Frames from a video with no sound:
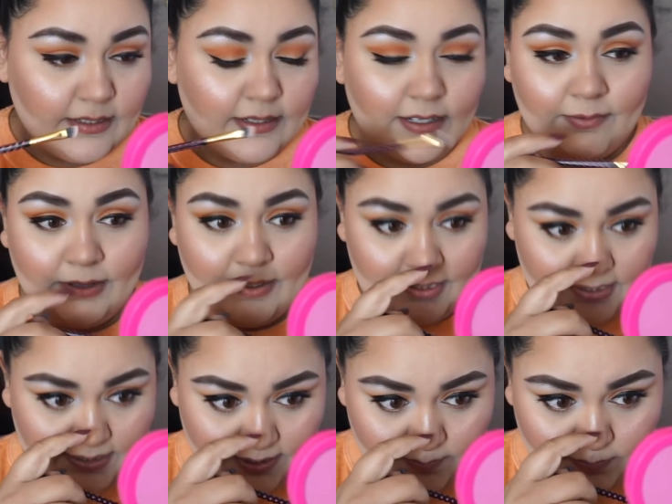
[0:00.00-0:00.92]
I'm going to
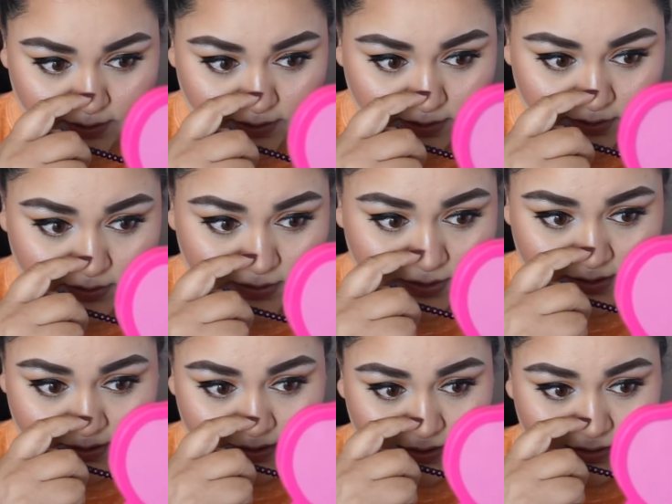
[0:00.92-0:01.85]
skip the little
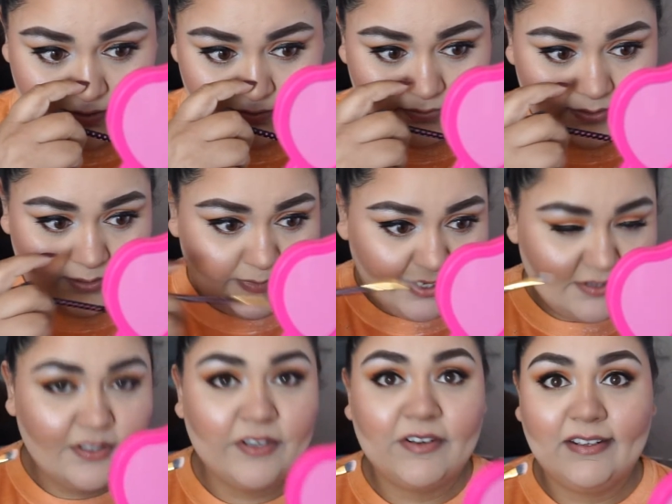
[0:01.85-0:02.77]

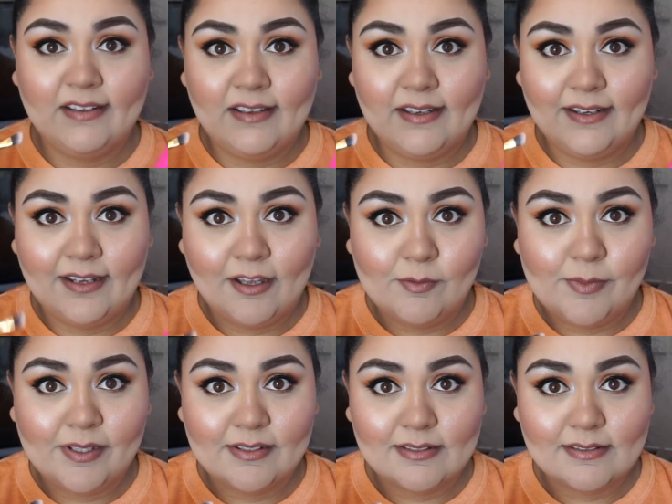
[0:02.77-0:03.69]
imaginary line now
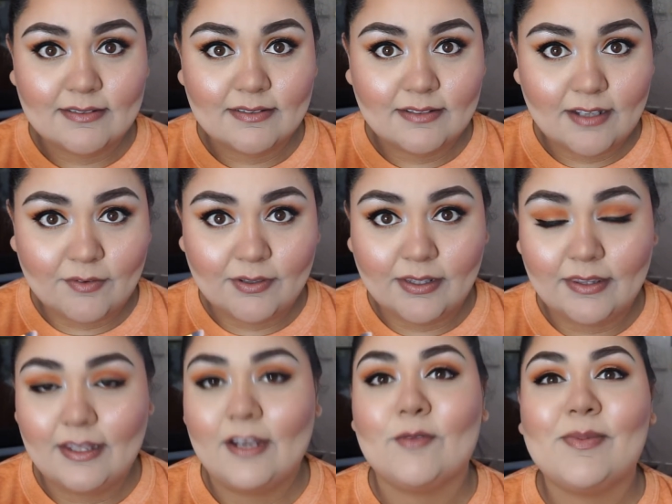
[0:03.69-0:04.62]
because it's not really
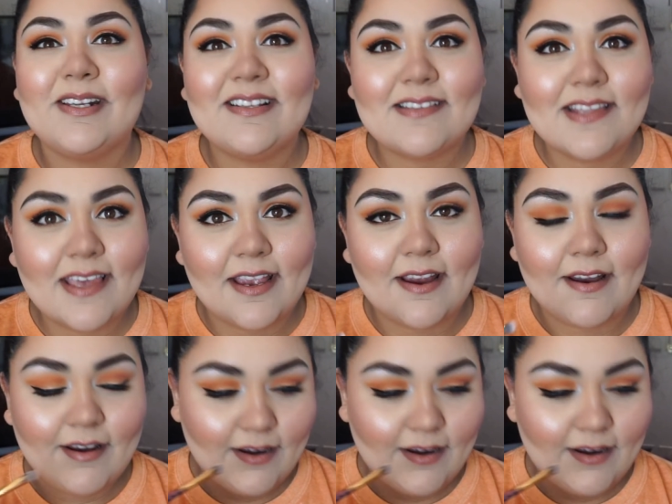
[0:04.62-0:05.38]
there, but it's there.